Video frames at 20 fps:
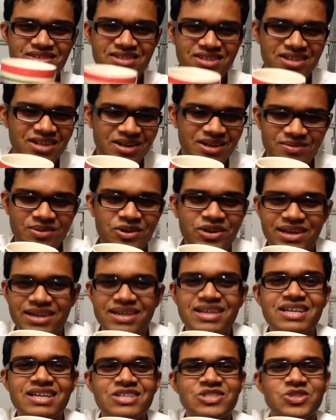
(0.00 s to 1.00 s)
Okay.
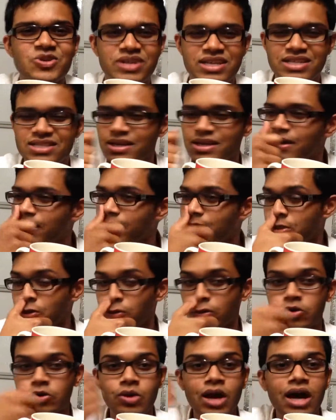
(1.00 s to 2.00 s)
So yes. So
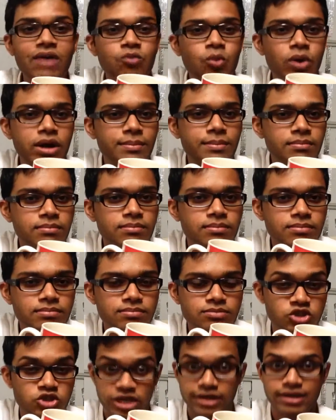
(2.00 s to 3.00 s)
you have one
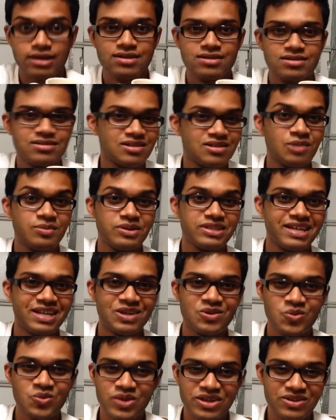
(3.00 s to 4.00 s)
chick. How about that?
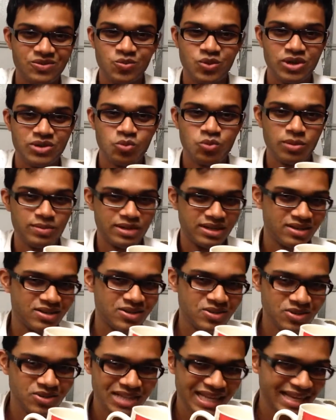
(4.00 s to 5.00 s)
One woman,
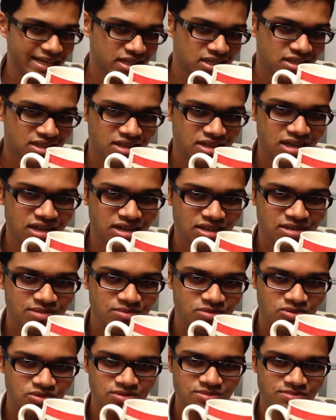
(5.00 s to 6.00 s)
lady, girl,
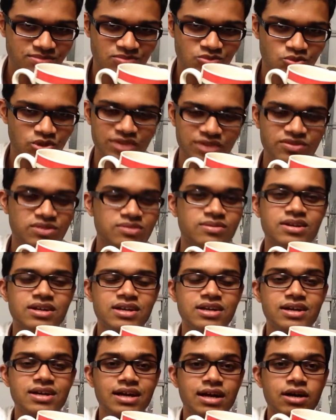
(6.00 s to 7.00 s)
whatever,
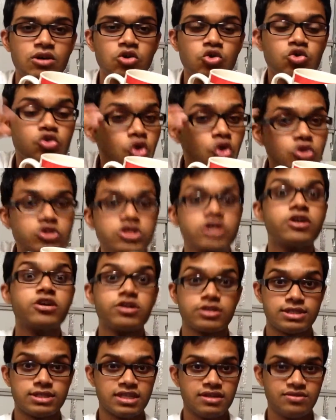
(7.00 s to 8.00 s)
who knows her
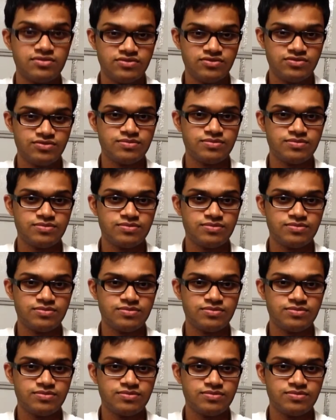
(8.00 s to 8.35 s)
stuff,